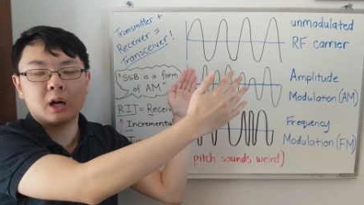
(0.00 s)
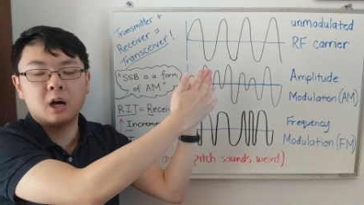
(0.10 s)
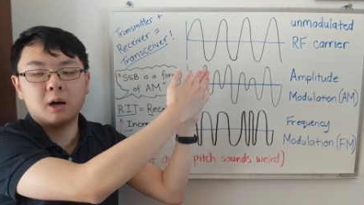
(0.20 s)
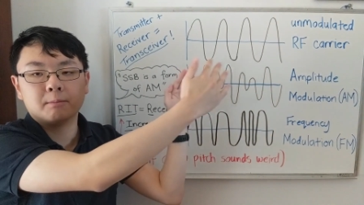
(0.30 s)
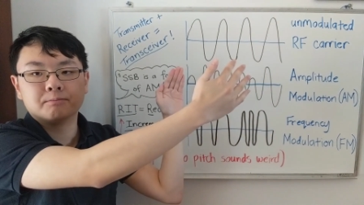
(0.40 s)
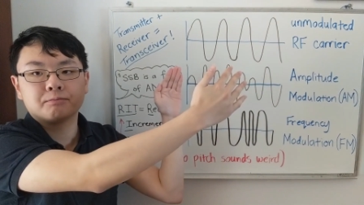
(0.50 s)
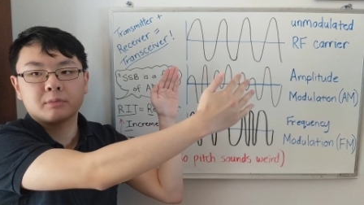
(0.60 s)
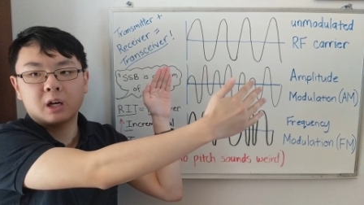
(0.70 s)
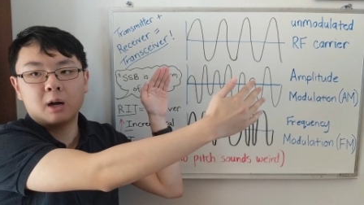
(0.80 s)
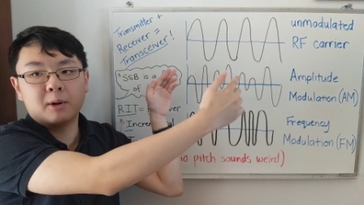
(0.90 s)

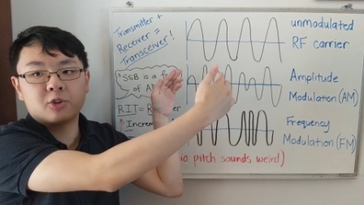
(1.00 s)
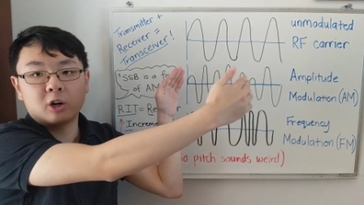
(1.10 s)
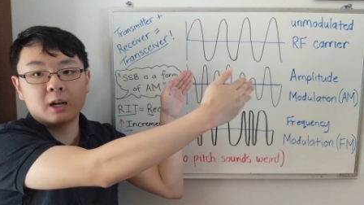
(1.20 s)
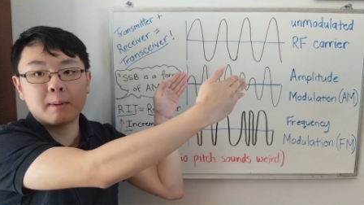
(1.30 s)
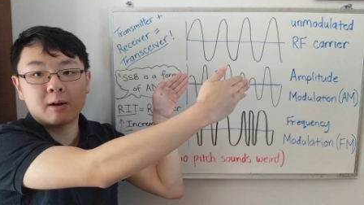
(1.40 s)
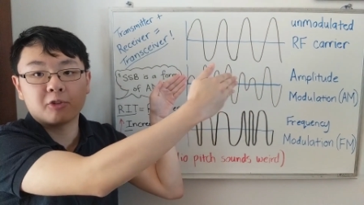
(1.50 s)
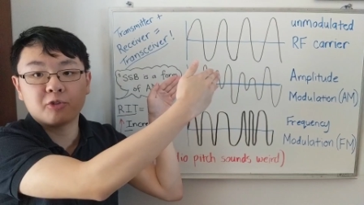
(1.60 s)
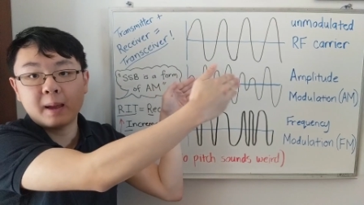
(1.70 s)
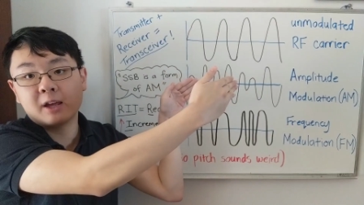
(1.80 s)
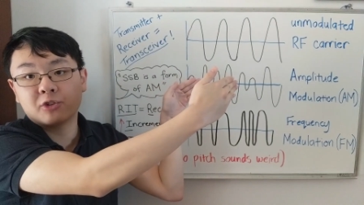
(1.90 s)
certain amount of
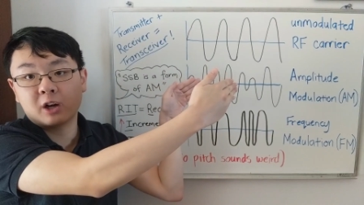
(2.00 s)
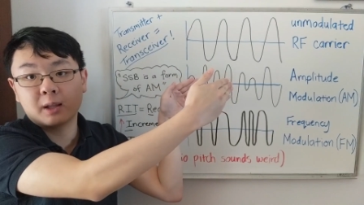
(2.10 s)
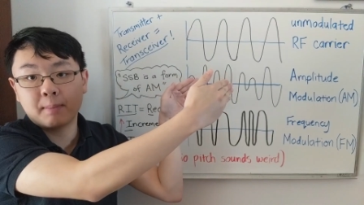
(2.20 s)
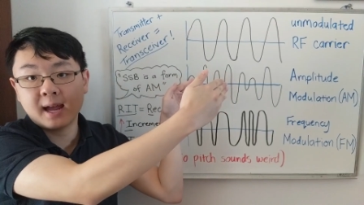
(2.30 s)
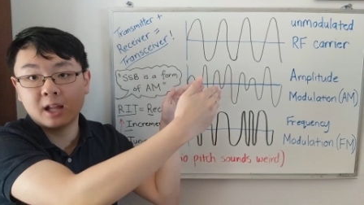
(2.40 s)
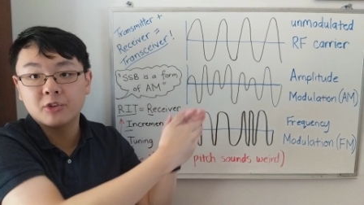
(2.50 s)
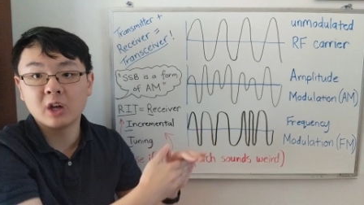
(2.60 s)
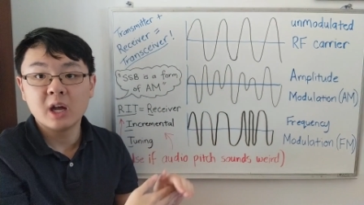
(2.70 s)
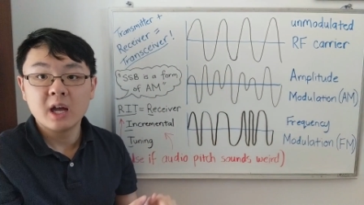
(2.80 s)
space on the bands.